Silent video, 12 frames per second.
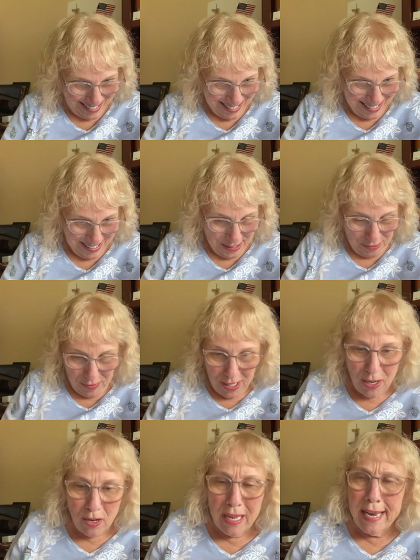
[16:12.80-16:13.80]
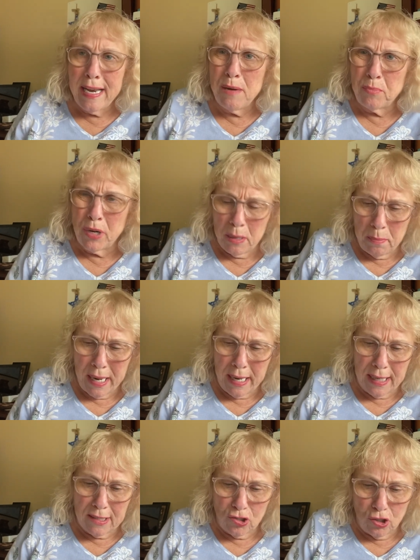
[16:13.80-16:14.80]
they need pretty
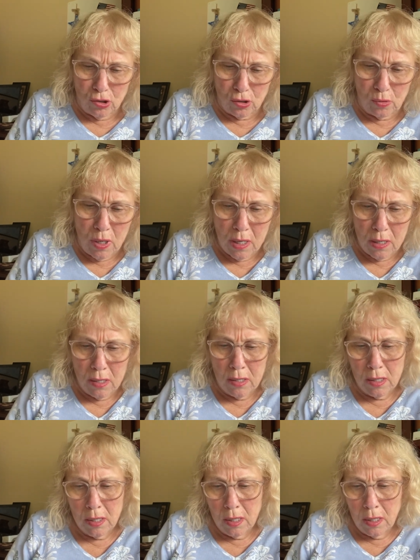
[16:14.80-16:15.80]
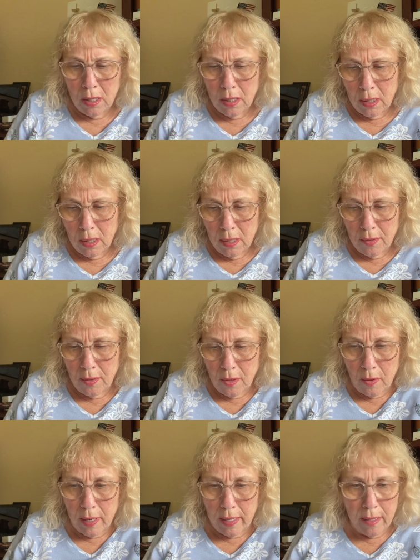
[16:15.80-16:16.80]
panties too. So
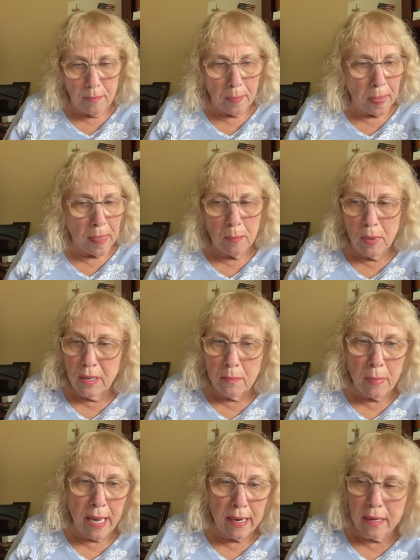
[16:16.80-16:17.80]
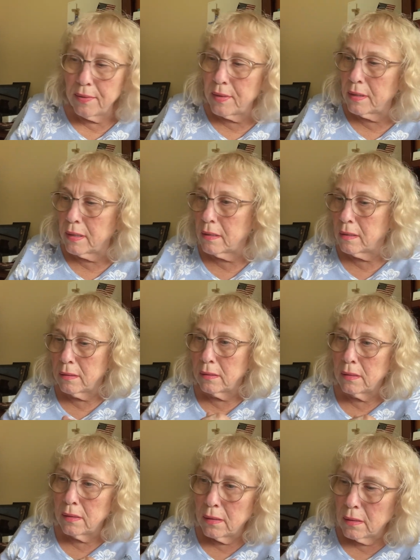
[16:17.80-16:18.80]
I put them back in the little,
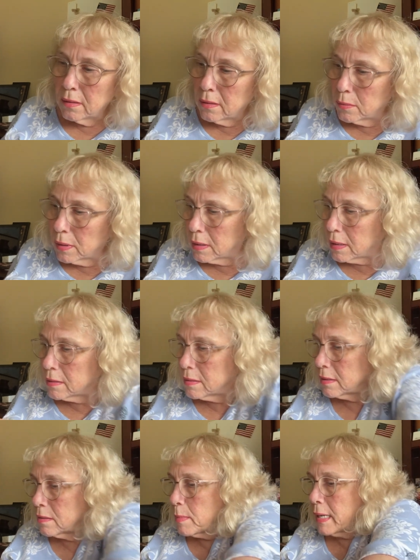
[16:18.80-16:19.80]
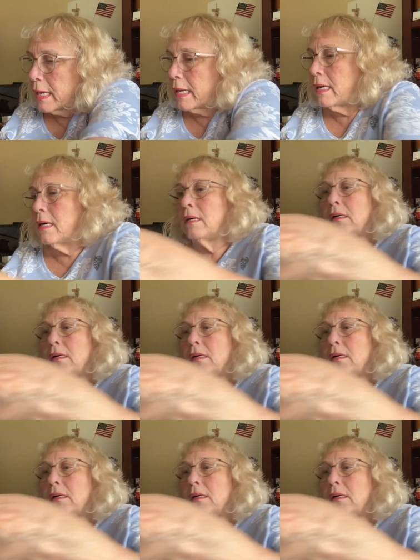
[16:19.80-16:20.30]
where did I sit the bag?